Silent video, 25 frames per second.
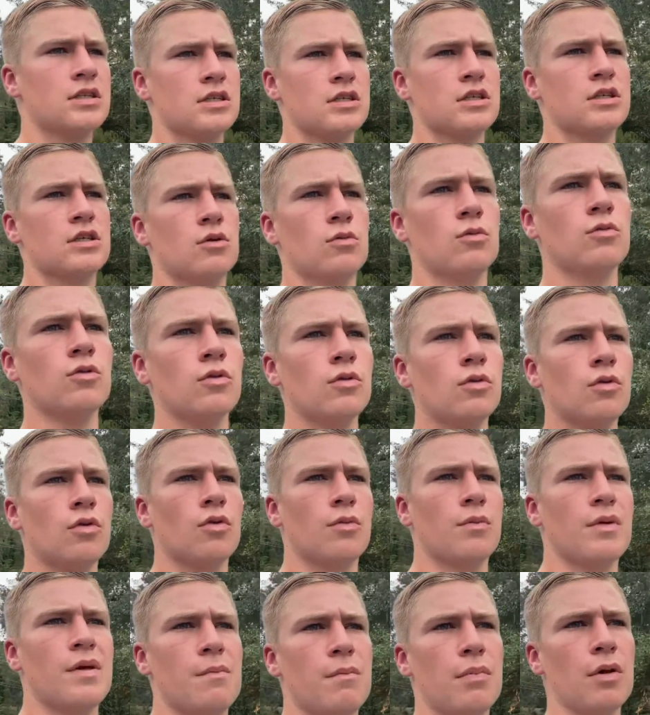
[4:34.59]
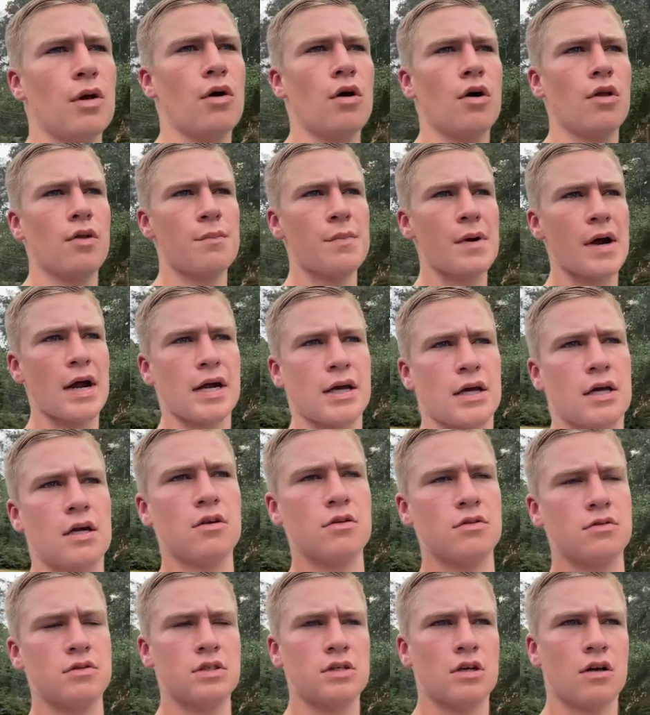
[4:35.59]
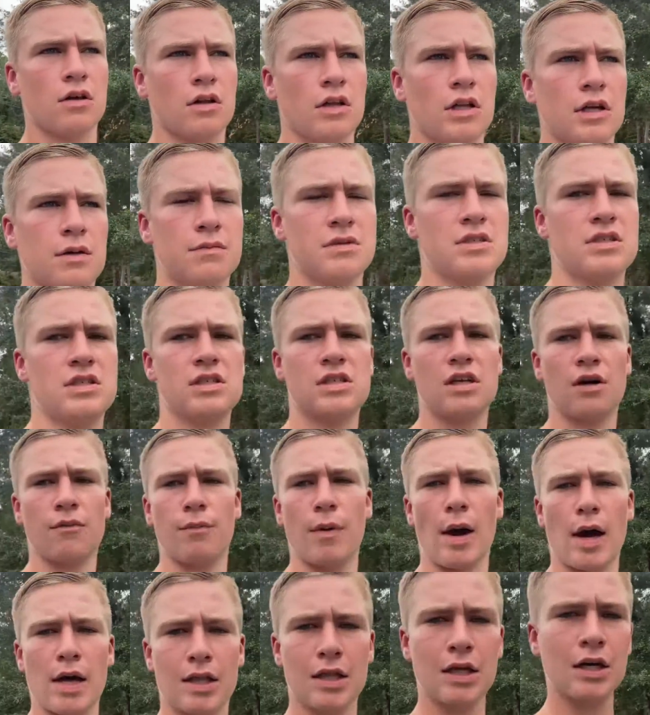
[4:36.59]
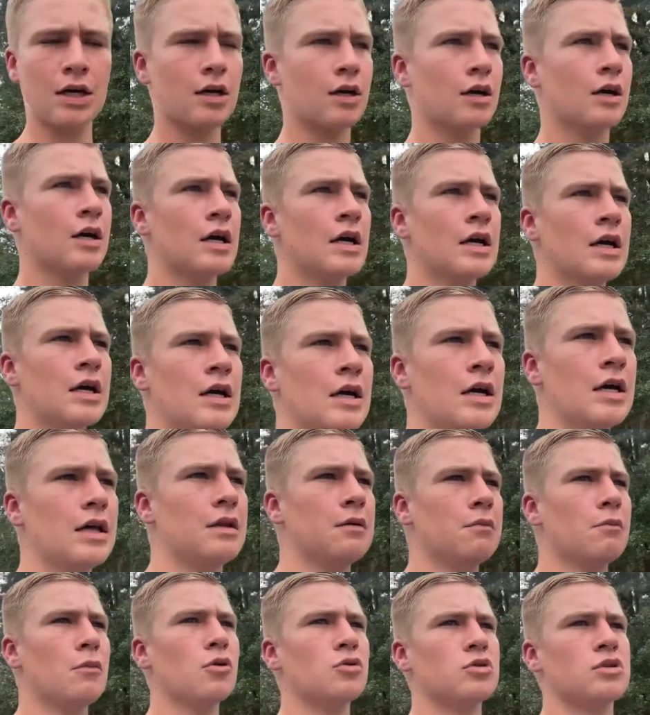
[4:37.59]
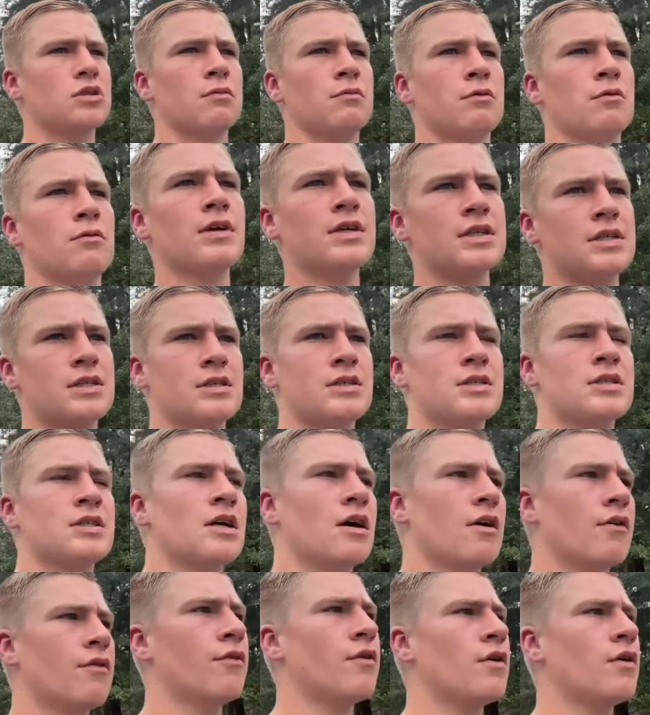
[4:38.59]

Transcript: so we'll normally blow all the pine cones and all the limbs and stuff back there and then mulch up the rest of the stuff.